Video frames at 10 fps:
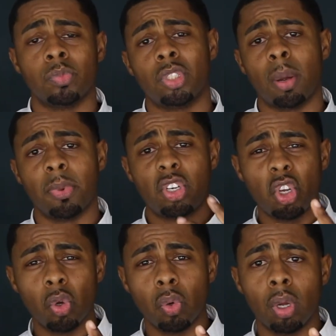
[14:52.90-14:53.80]
Number
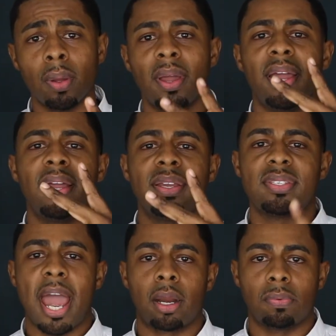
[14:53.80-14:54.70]
2,
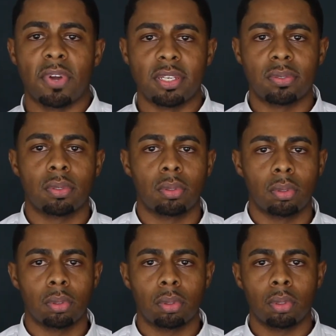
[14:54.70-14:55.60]
sacrifice.
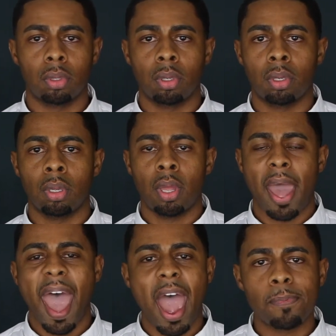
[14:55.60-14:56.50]

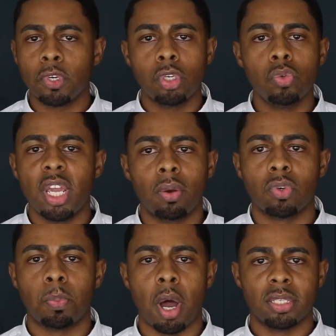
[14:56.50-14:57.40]
After you take
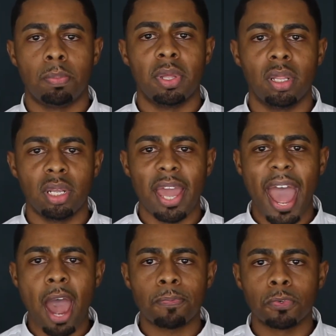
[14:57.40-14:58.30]
responsibility,
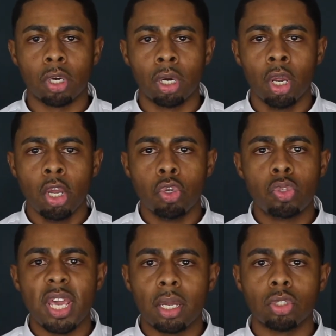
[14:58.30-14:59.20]
after you
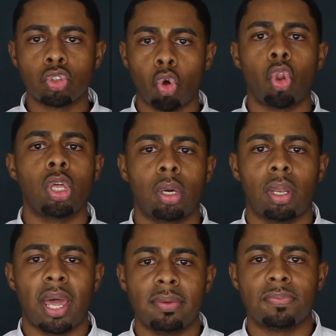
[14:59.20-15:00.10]
take control of your
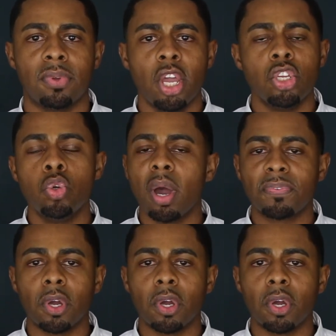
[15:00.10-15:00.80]
life, you have to